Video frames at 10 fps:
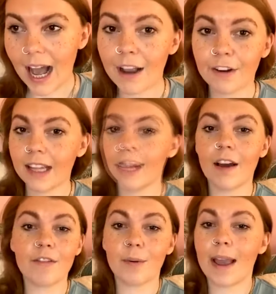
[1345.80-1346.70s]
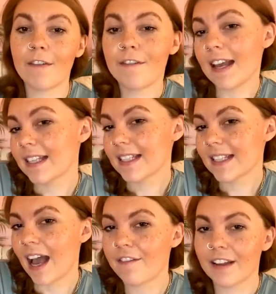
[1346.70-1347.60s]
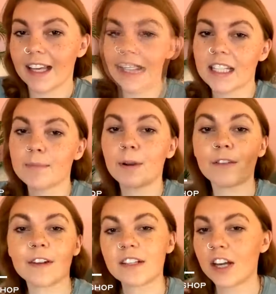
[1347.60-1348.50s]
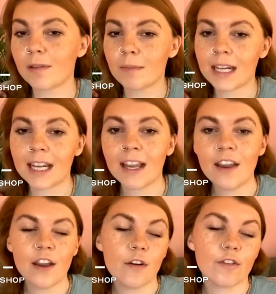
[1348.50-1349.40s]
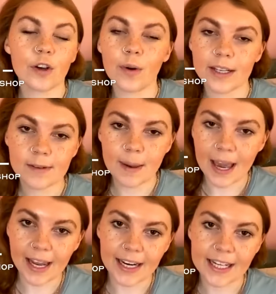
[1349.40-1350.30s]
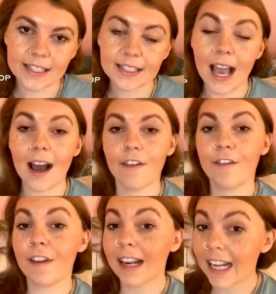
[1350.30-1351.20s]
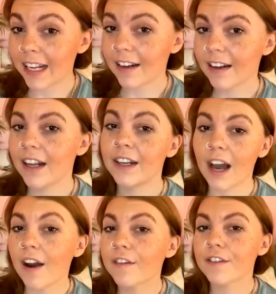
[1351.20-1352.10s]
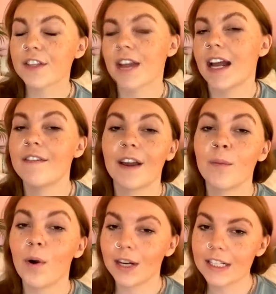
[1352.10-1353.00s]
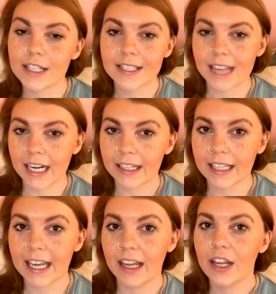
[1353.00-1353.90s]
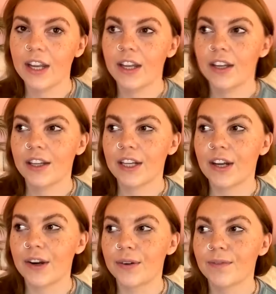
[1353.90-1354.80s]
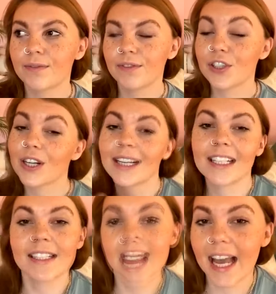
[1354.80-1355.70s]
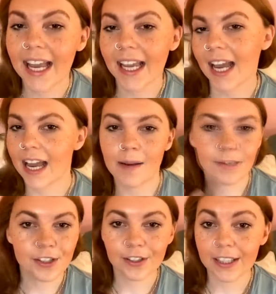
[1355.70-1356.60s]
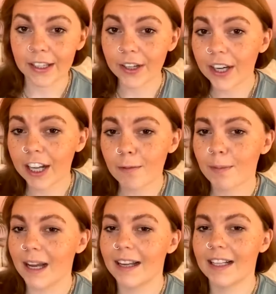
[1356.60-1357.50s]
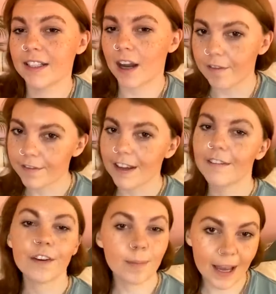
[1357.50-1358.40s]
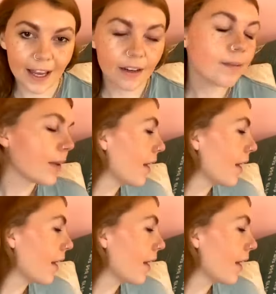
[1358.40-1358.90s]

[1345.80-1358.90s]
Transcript: I really love the way it fits. I feel like it's perfect on me for going to bed. It's fitted enough so that if I wanted to style it, you know, during the day, I absolutely could, but it's comfy for bed.